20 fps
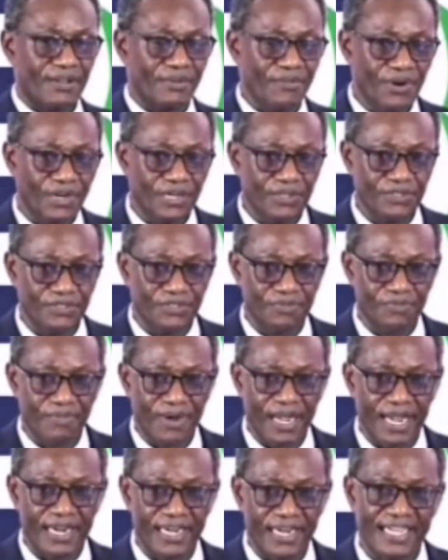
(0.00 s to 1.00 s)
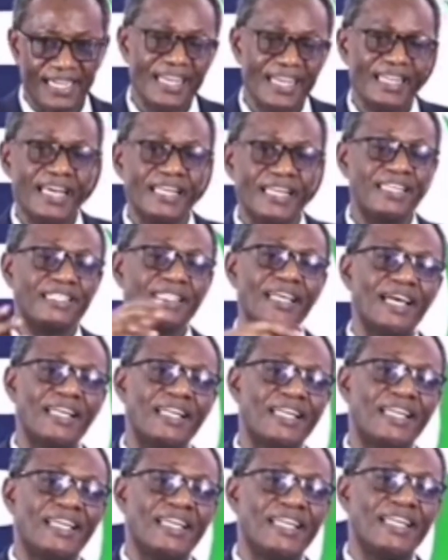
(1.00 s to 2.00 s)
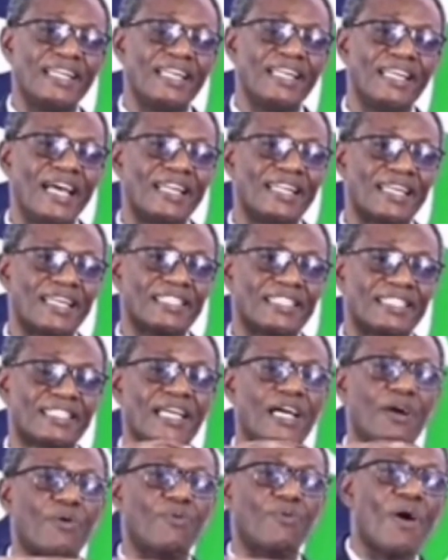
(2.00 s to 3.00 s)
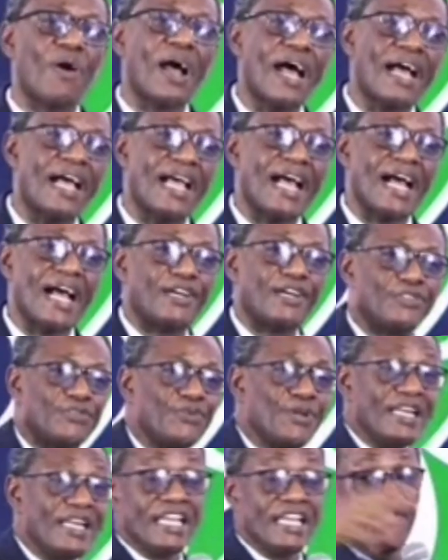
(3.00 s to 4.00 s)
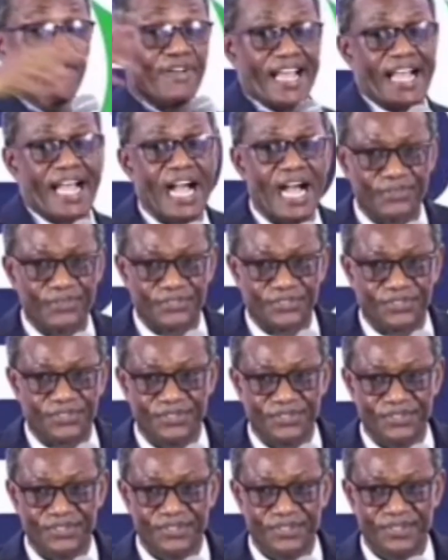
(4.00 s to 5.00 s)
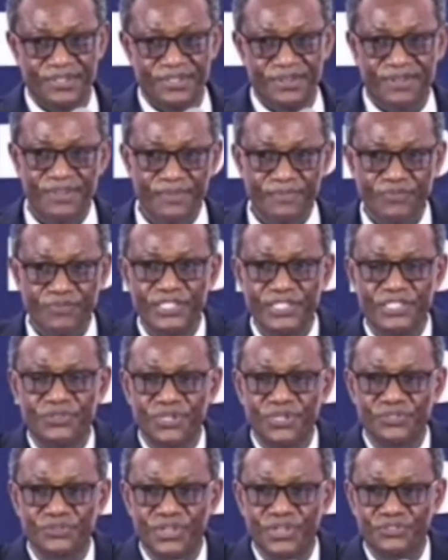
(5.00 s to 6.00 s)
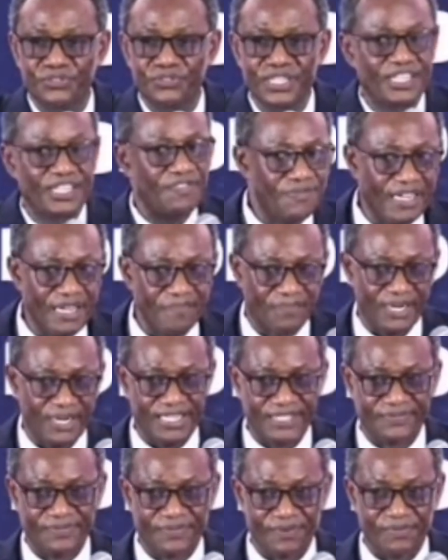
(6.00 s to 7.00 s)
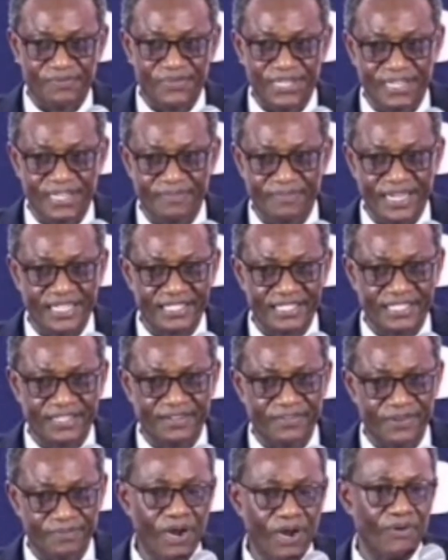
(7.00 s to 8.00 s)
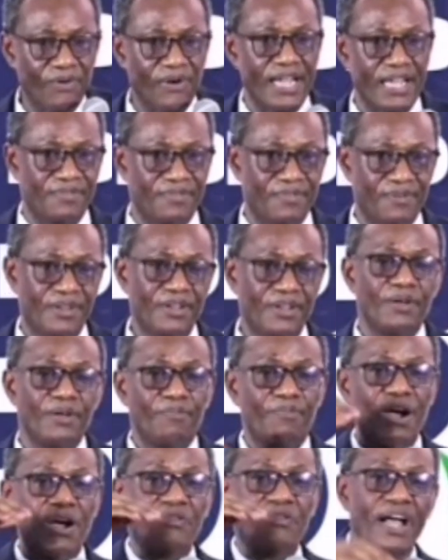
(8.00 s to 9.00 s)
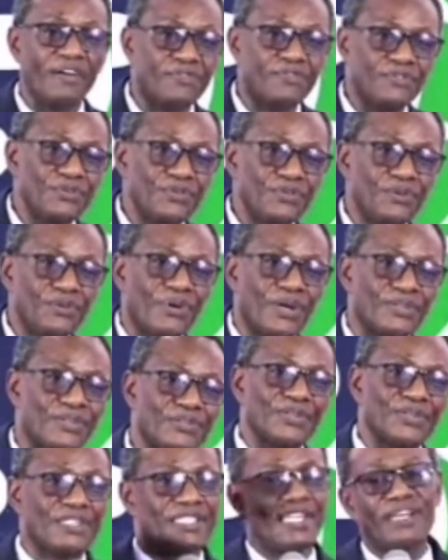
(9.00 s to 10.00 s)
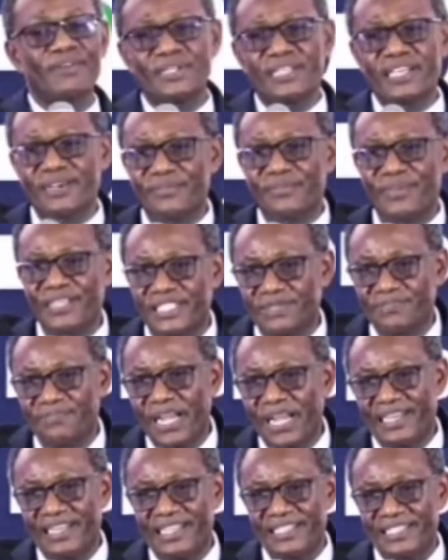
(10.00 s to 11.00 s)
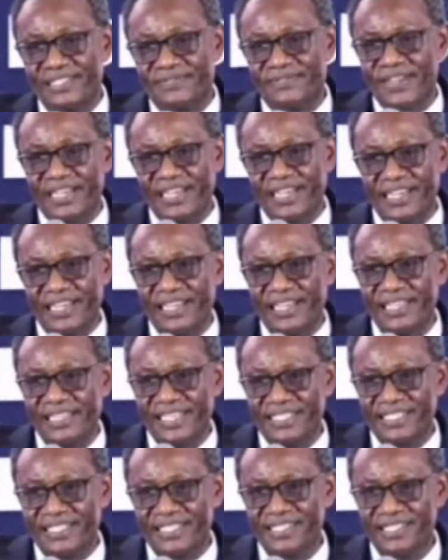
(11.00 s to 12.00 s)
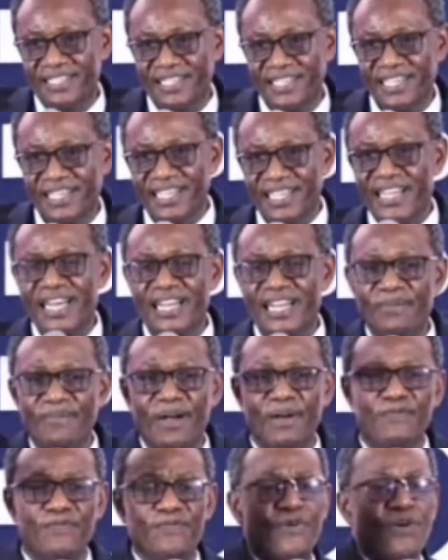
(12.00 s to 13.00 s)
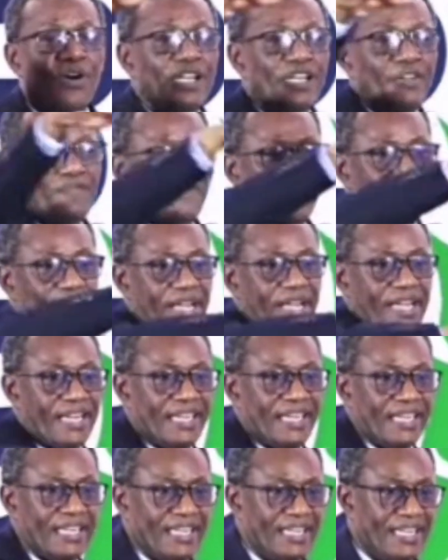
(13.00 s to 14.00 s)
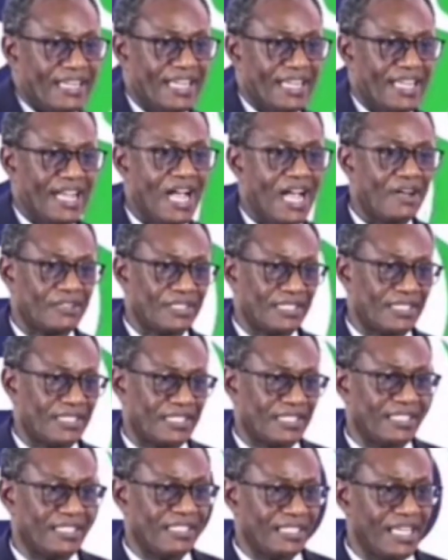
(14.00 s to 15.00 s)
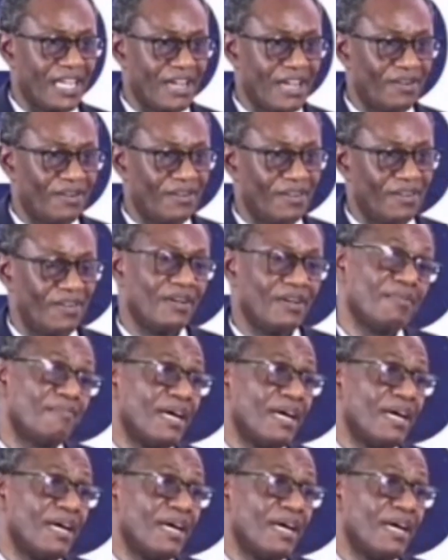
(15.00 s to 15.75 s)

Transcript: going to marry. Then he said he didn't understand why I should leave her house because she was going to give me a place for me, myself, and my wife. My wife, too, was also staying with a rich man, his father, Elder Kisi. He had about four different houses in town. But I